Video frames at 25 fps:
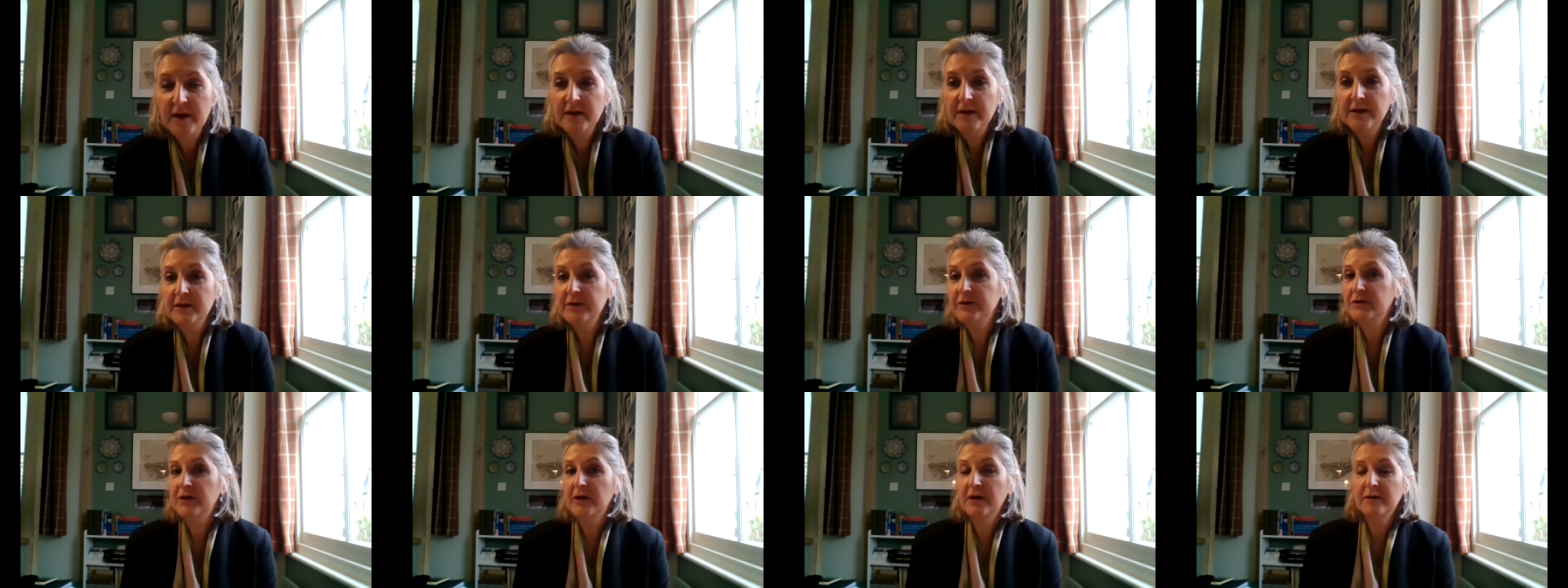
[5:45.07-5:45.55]

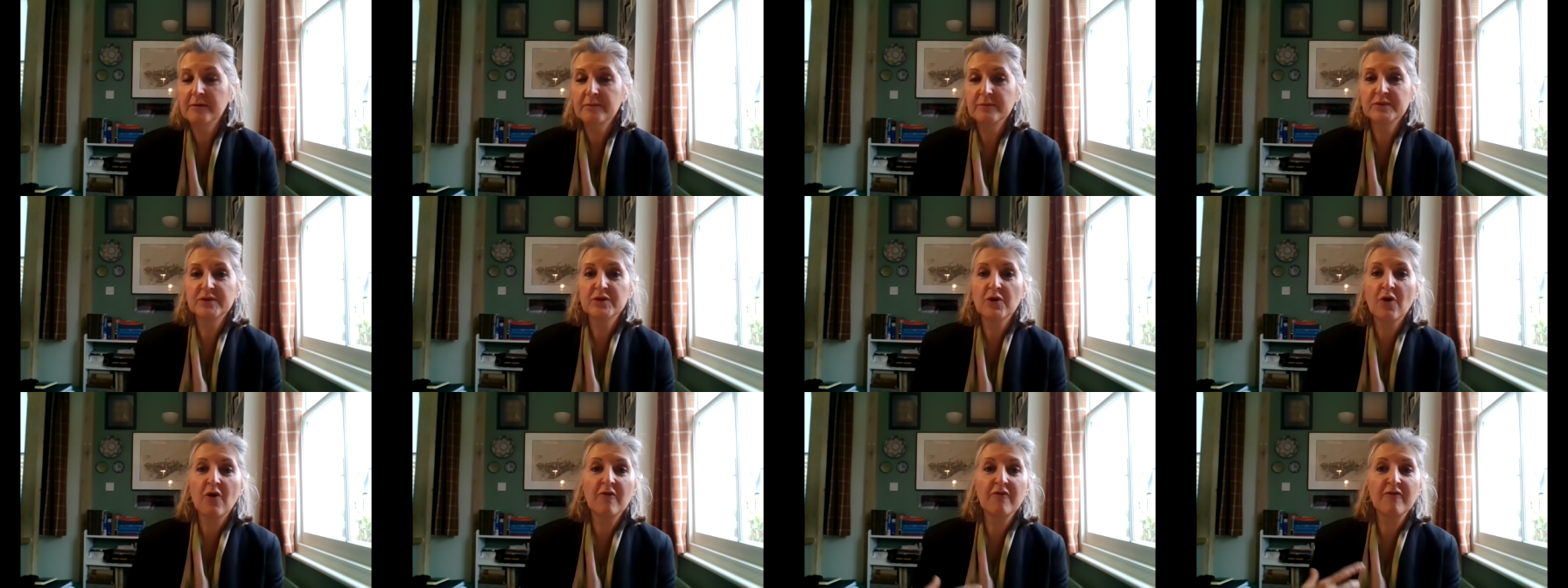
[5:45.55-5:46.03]
in
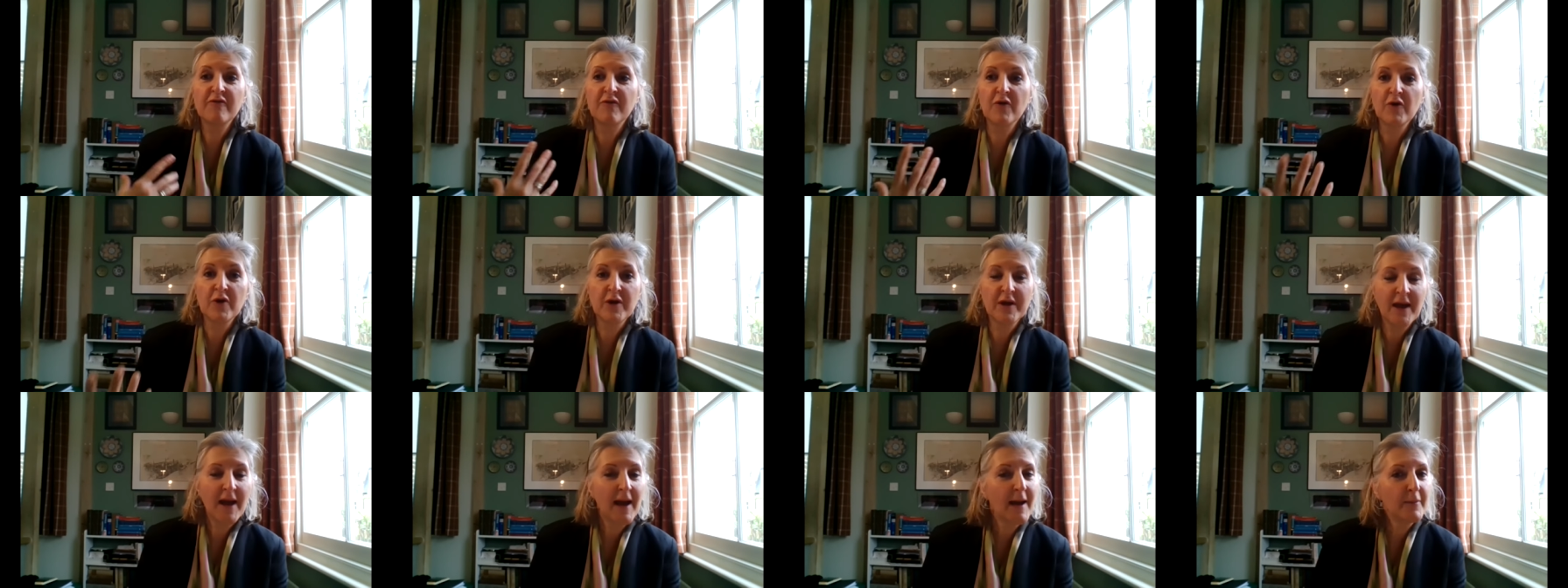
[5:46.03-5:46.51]
terms of
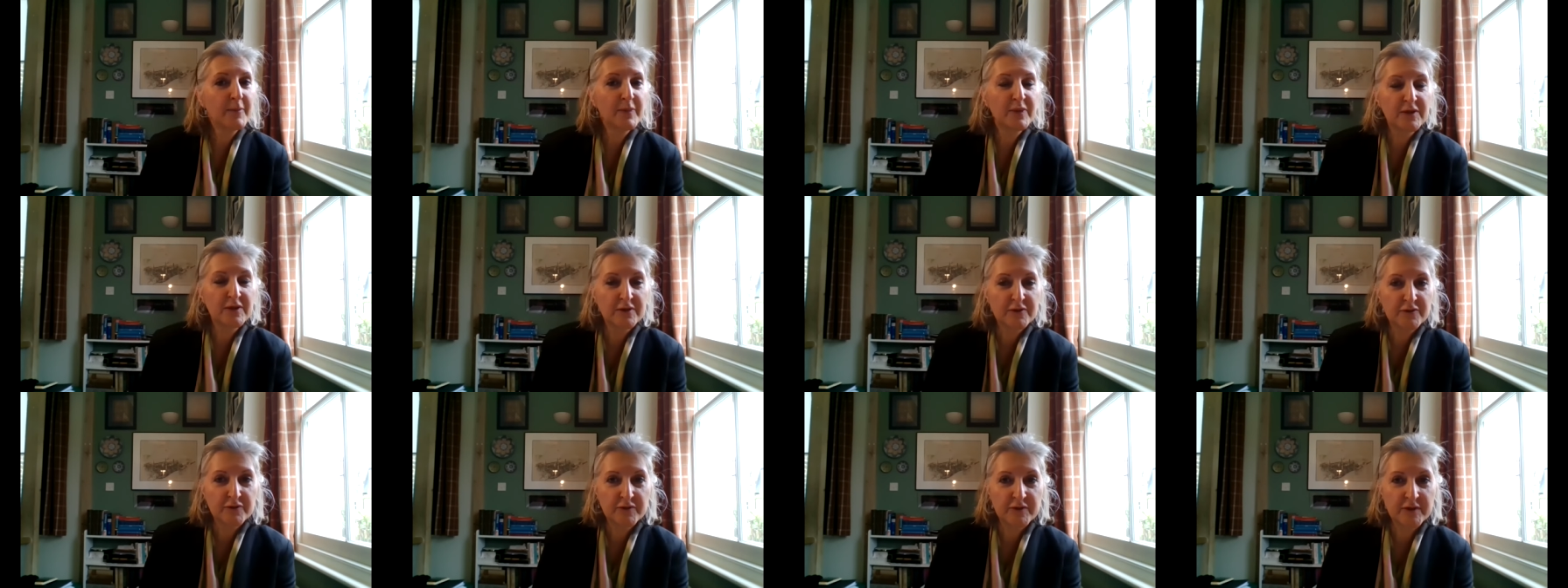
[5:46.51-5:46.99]

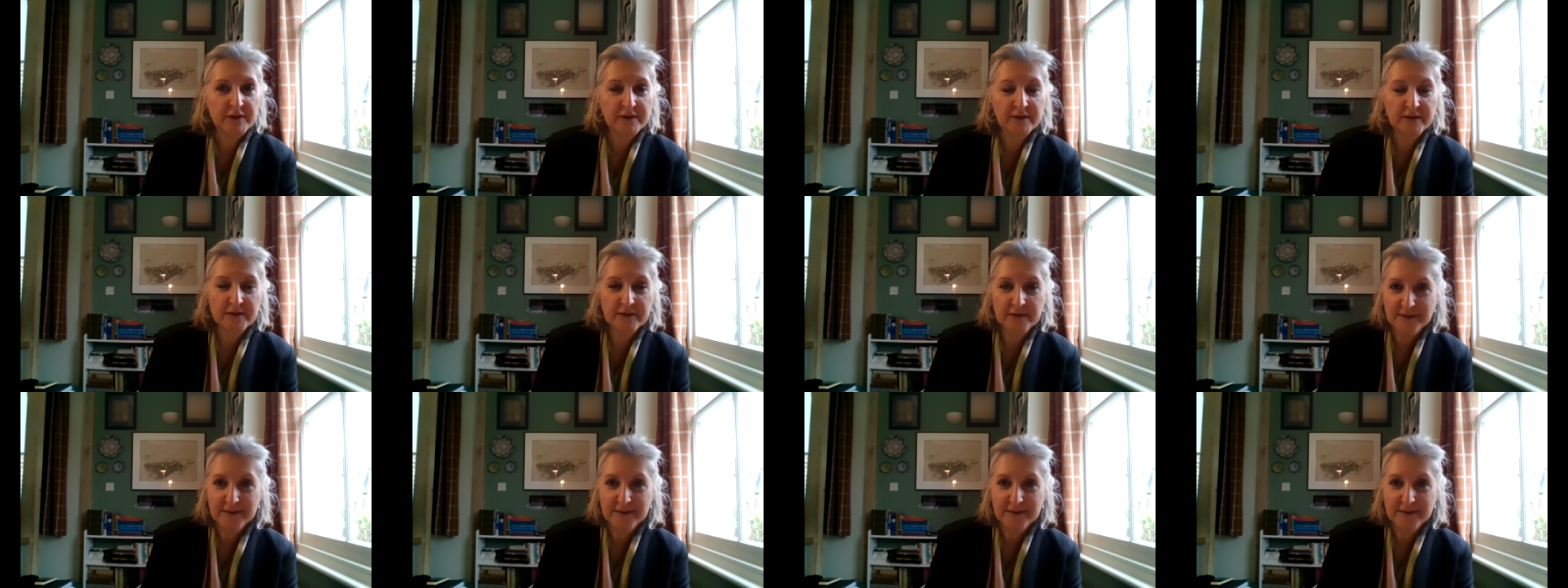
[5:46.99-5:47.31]
vocabulary,